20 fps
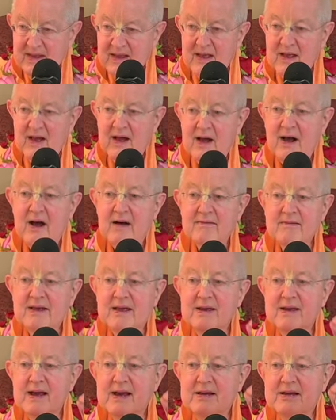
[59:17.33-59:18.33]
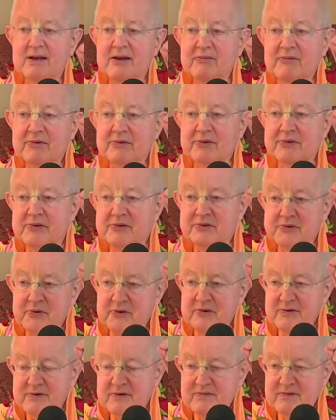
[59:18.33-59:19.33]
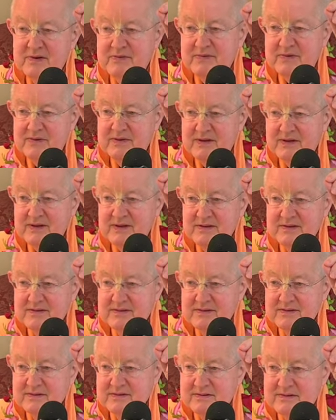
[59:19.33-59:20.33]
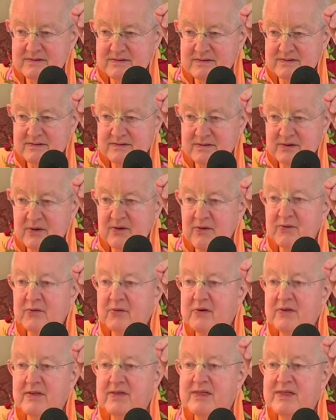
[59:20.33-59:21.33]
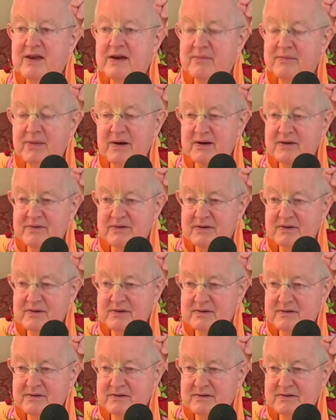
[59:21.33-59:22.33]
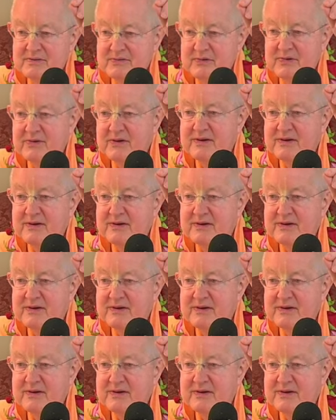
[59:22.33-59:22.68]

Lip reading: of connecting with the source of everything for their pleasure, for the